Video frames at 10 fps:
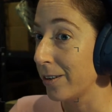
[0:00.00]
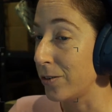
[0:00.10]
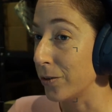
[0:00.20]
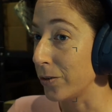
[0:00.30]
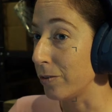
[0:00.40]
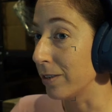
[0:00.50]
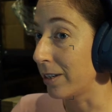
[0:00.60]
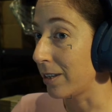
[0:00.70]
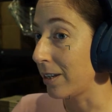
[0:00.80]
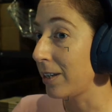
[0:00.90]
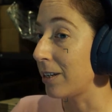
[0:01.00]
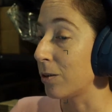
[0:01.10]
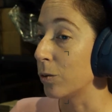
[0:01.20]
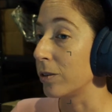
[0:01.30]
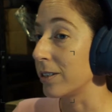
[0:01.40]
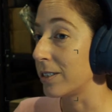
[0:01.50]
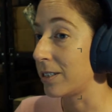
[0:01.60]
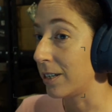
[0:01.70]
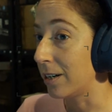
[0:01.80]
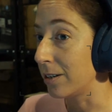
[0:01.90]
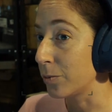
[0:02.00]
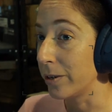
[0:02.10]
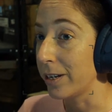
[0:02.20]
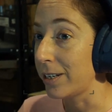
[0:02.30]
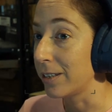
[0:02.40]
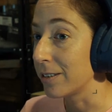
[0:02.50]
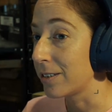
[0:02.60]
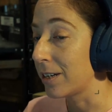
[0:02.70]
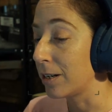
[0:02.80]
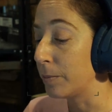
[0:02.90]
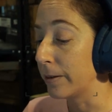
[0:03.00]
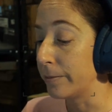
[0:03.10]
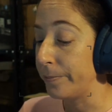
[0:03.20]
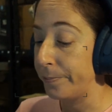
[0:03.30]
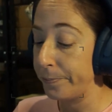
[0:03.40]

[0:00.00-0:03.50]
Don't you really think it ought to start when I hit the starter button?